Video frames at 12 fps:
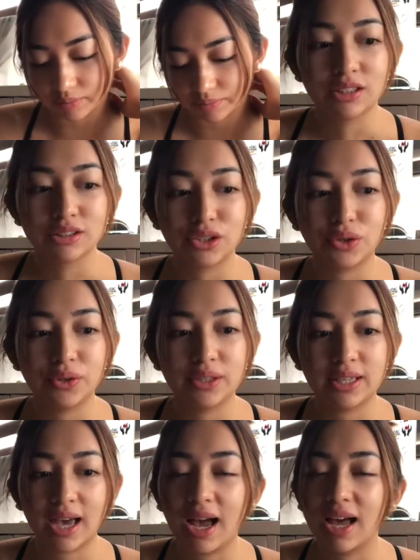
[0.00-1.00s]
So
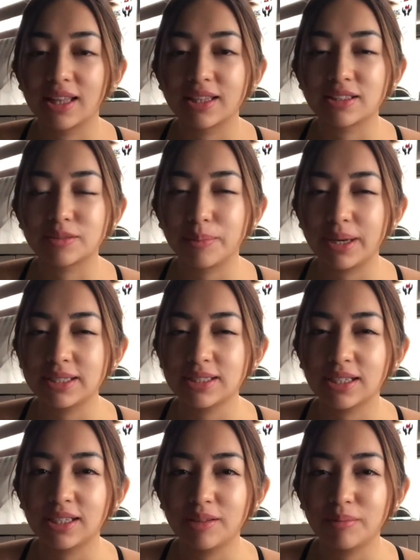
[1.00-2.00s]
yeah, that's
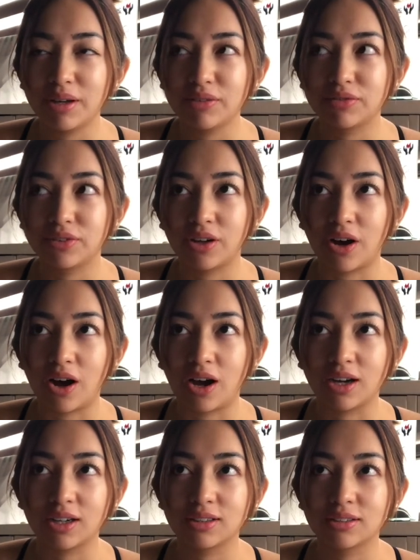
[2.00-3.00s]
basically my
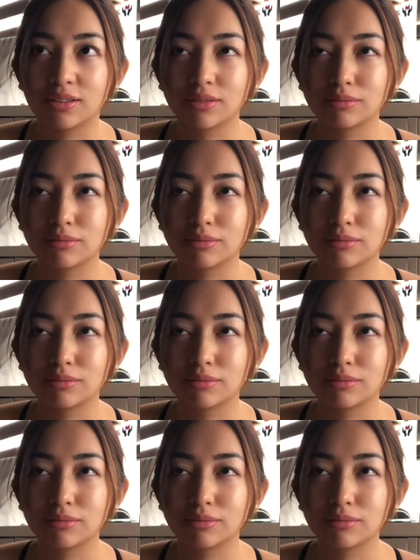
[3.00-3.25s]
vlog.